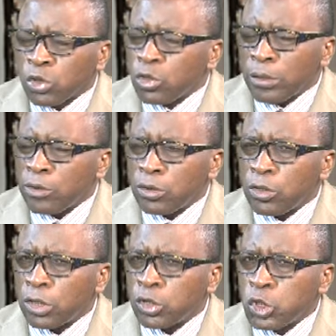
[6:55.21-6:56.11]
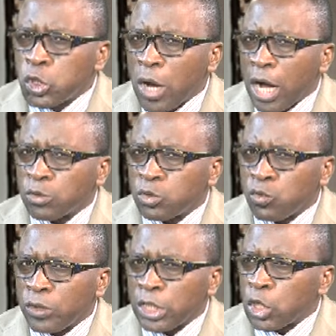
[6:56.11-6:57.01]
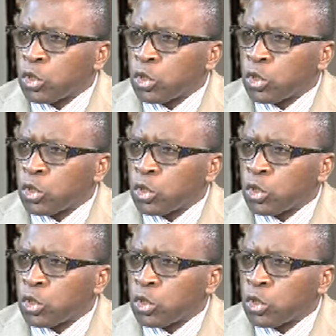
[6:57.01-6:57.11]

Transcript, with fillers: not, not don't know how to read,